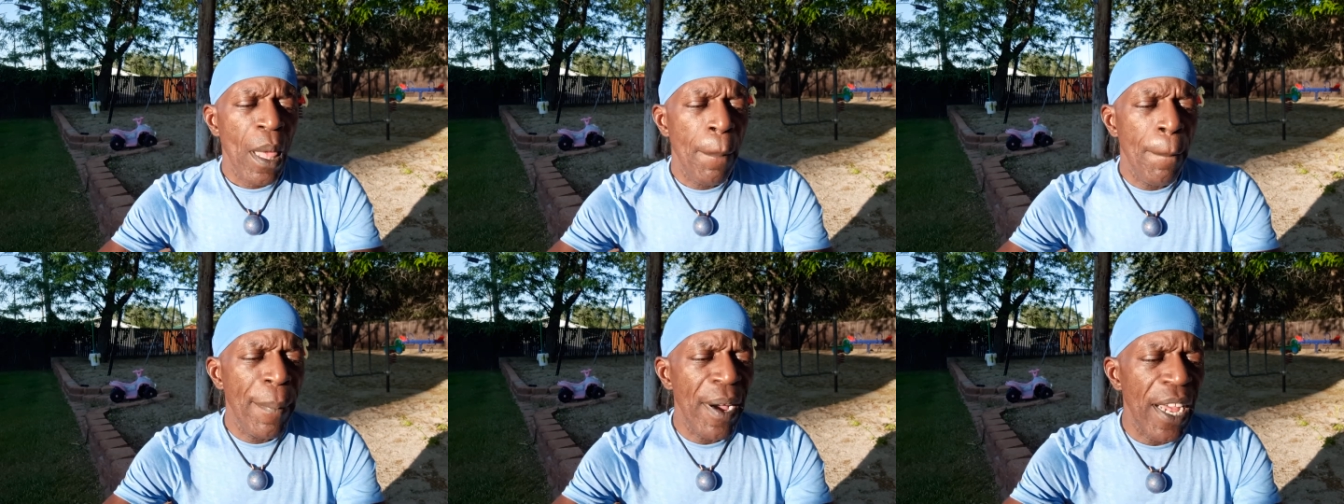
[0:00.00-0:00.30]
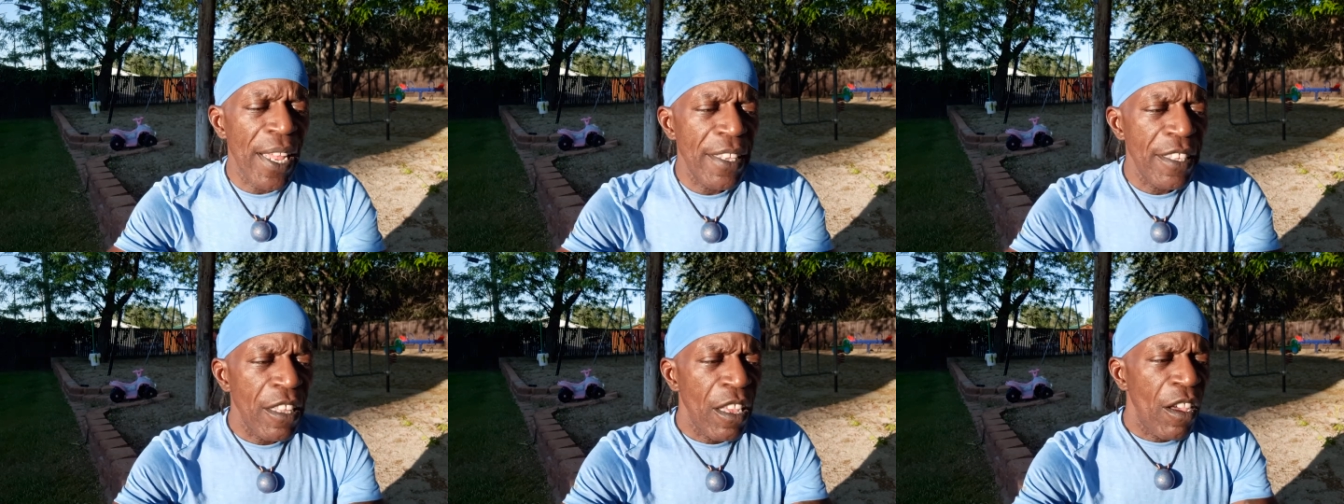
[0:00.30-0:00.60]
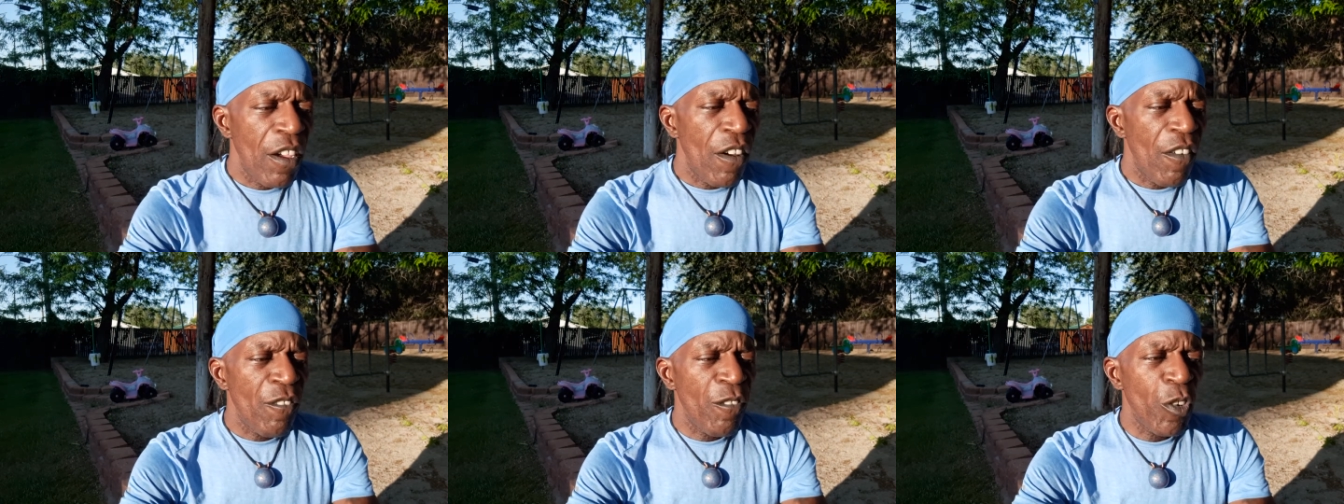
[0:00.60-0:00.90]
But
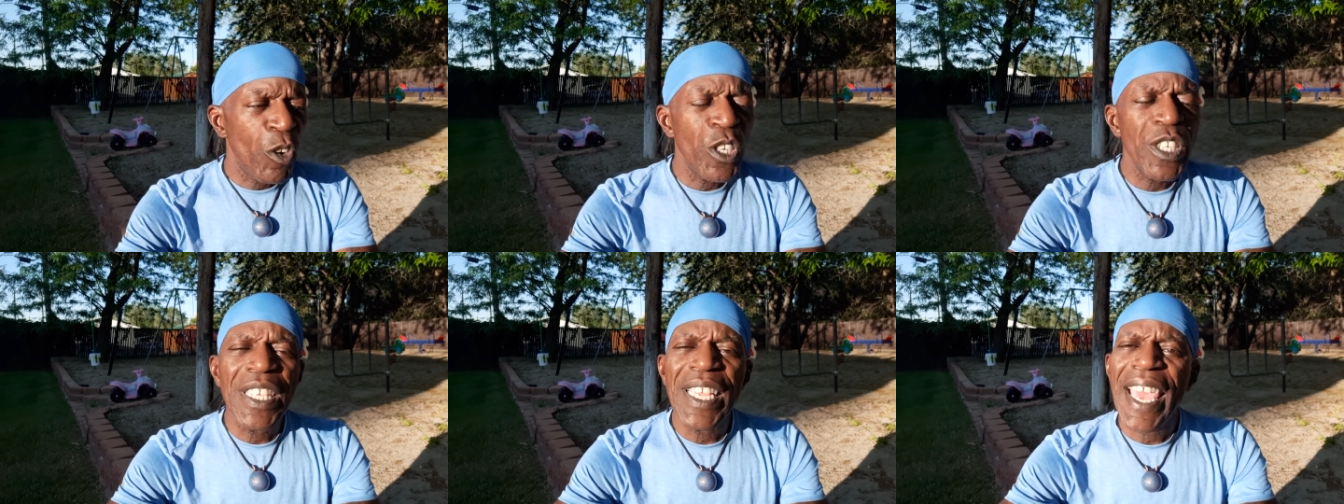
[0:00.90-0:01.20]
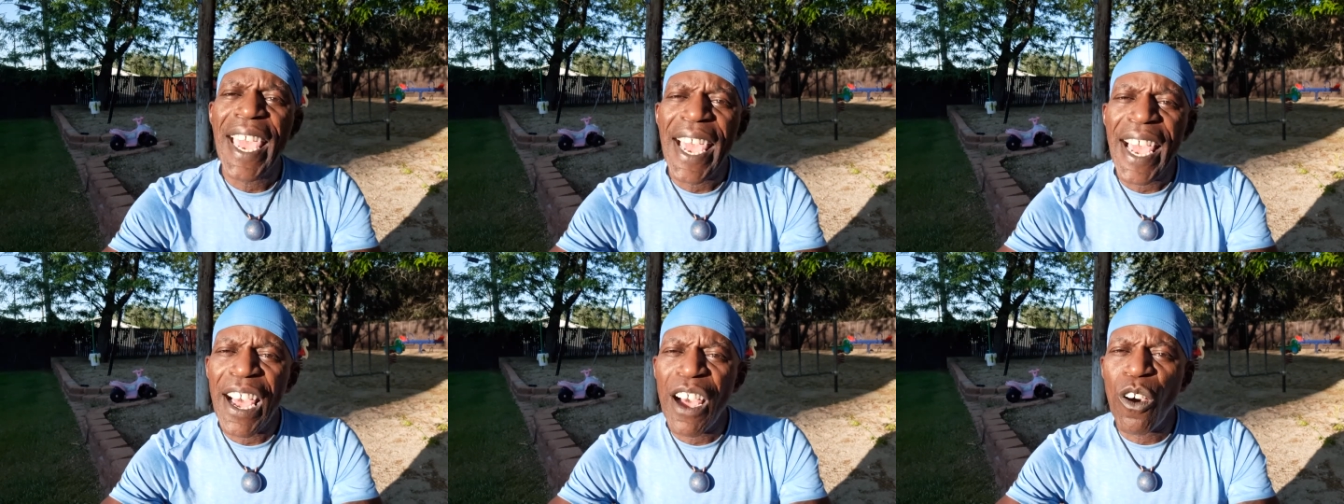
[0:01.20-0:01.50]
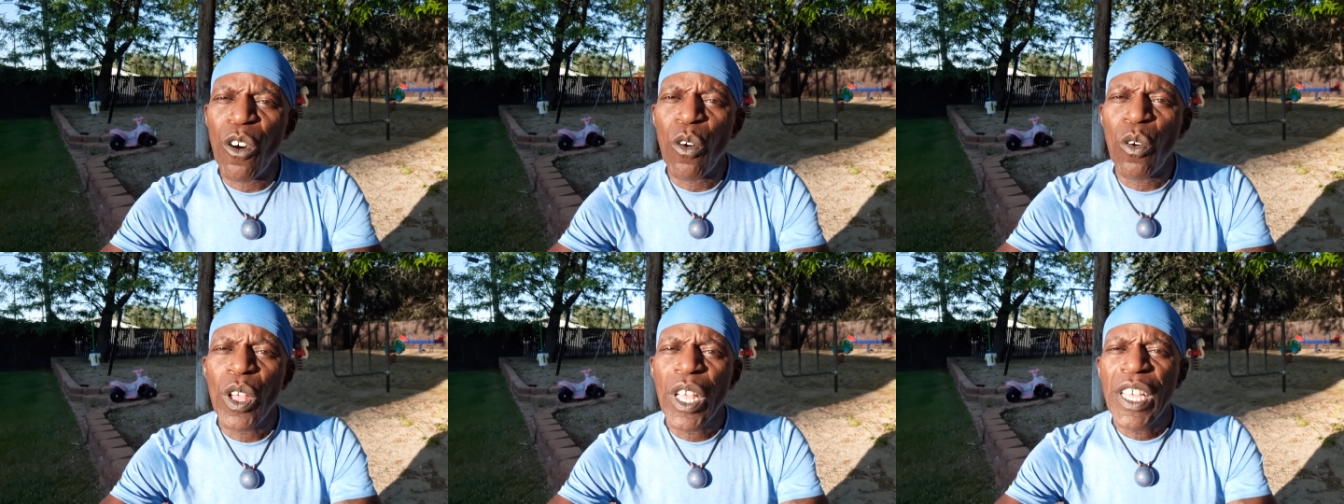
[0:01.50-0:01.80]
for
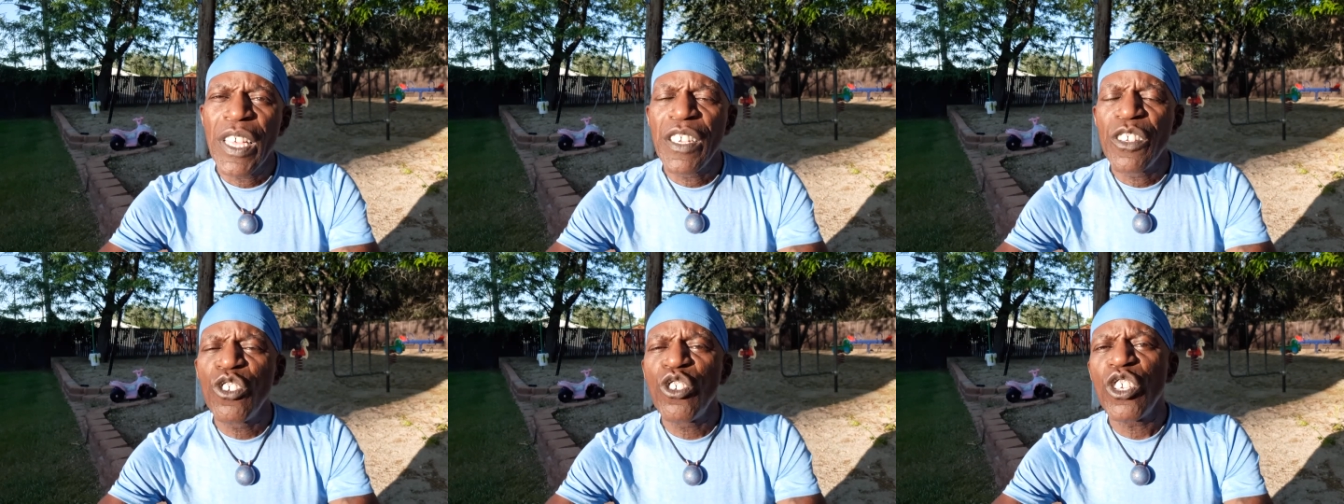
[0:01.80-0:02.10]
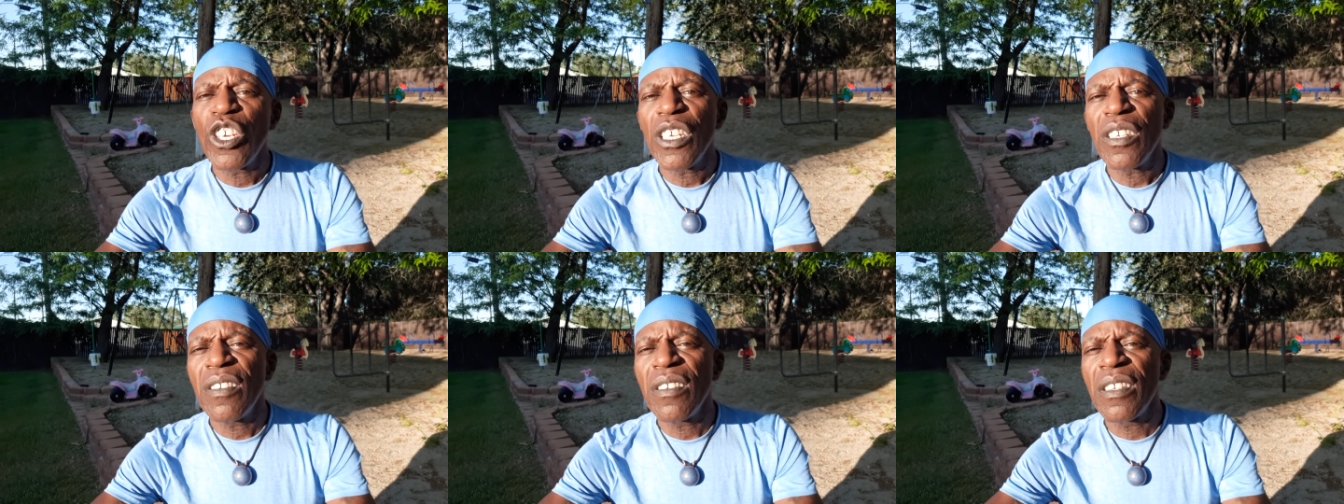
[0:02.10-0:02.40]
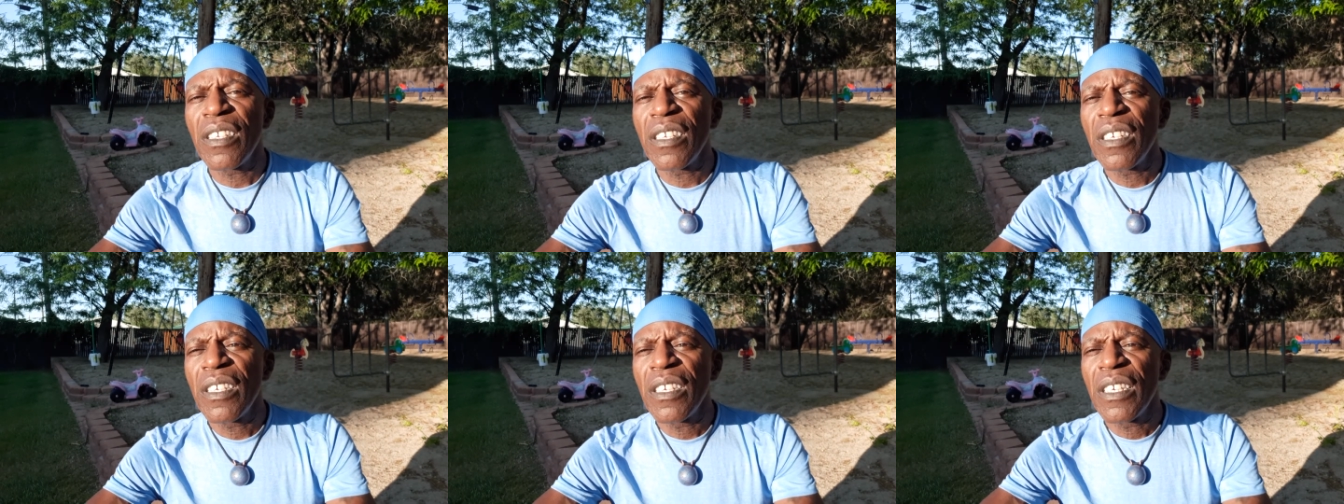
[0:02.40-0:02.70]
now,
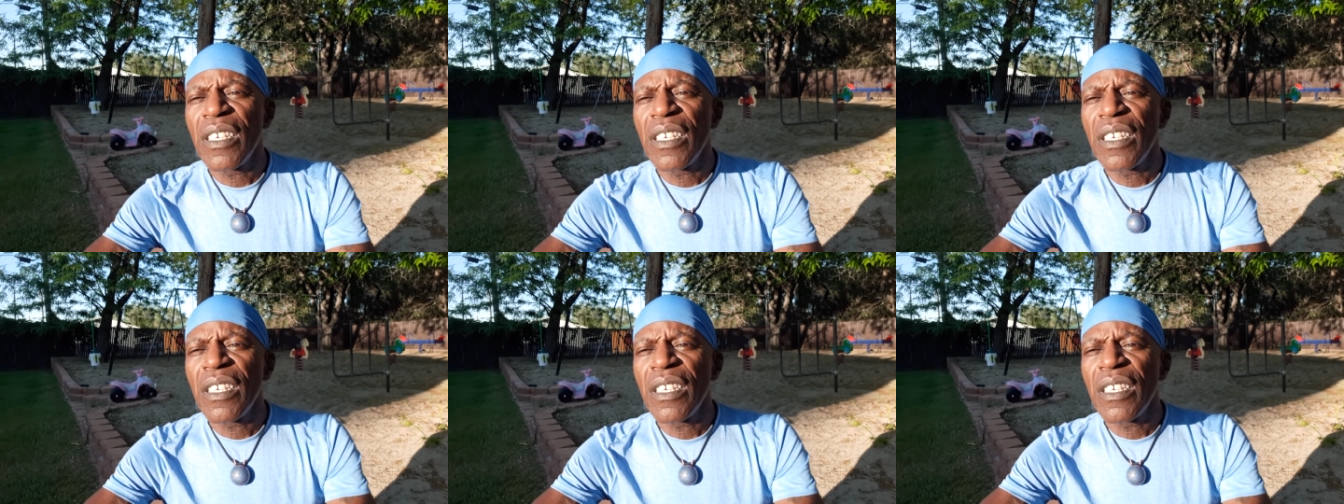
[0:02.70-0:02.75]
just